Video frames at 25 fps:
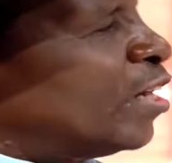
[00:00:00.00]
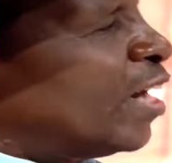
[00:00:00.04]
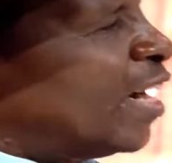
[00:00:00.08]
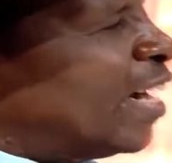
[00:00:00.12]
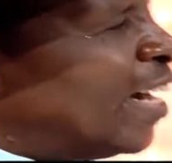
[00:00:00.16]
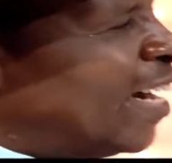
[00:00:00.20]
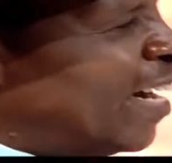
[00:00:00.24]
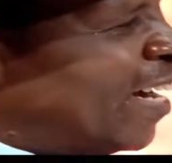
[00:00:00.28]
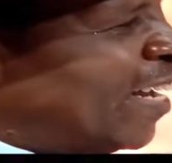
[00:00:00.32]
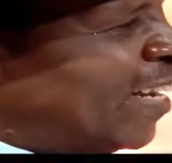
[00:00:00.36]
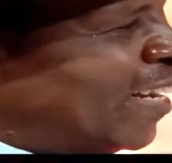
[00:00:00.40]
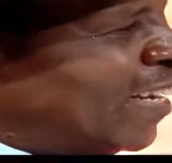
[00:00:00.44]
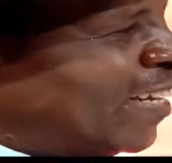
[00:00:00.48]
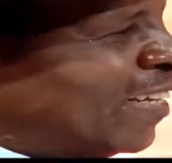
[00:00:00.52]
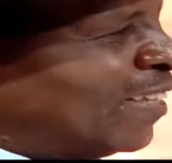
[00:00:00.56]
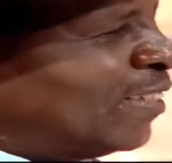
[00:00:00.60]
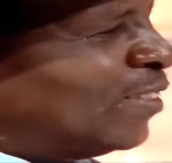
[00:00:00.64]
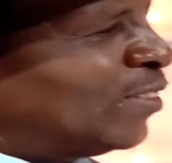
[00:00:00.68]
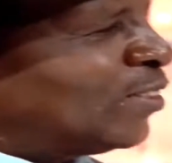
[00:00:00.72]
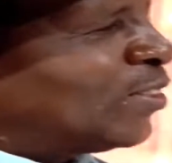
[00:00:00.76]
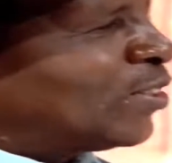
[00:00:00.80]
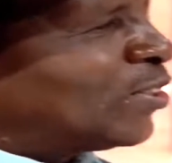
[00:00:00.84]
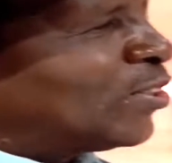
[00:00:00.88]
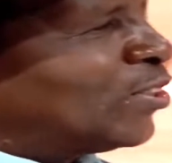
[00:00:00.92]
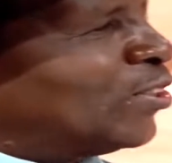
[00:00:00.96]

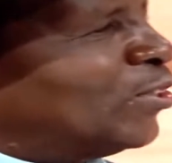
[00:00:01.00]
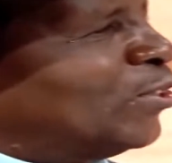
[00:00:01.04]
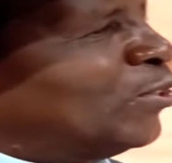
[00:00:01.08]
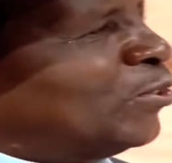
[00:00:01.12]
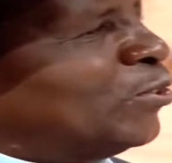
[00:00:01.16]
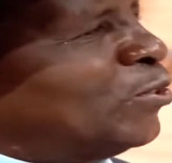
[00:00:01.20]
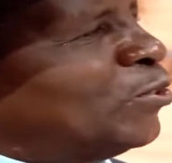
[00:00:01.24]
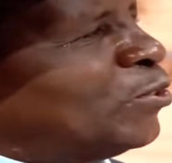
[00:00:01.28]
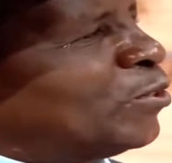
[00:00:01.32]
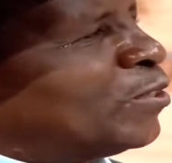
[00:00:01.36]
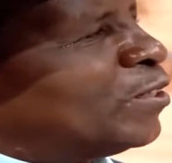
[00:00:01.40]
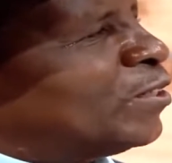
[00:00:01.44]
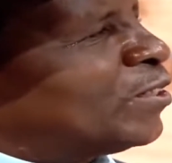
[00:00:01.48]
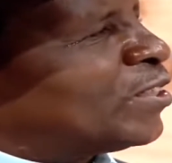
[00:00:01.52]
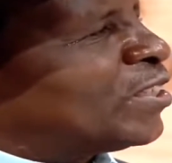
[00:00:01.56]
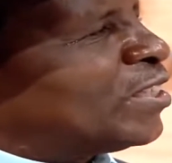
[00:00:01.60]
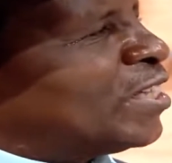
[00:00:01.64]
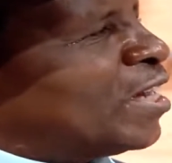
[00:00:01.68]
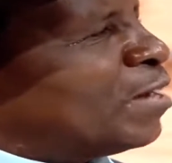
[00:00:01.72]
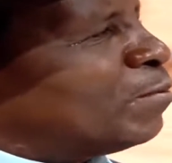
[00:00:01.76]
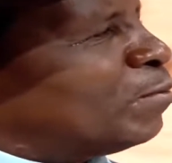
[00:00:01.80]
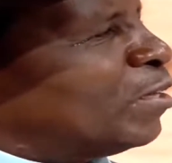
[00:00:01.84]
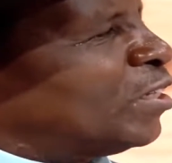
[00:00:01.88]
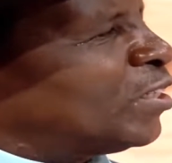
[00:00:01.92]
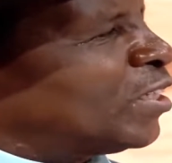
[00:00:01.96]
highlands to the
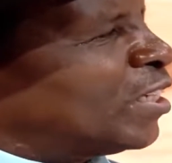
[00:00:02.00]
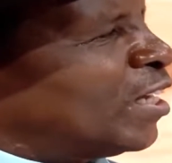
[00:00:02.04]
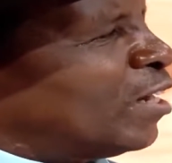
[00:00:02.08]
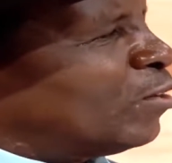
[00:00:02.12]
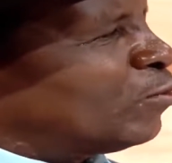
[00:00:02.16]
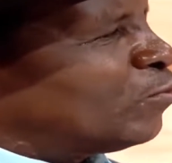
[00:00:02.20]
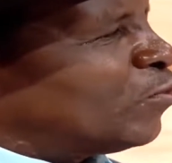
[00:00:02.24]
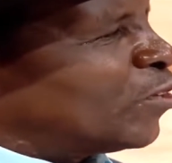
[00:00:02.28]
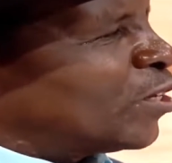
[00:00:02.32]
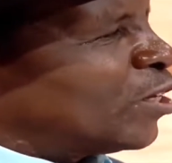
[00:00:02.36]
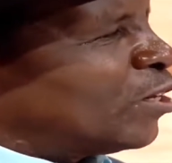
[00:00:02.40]
sea. I'm listening out for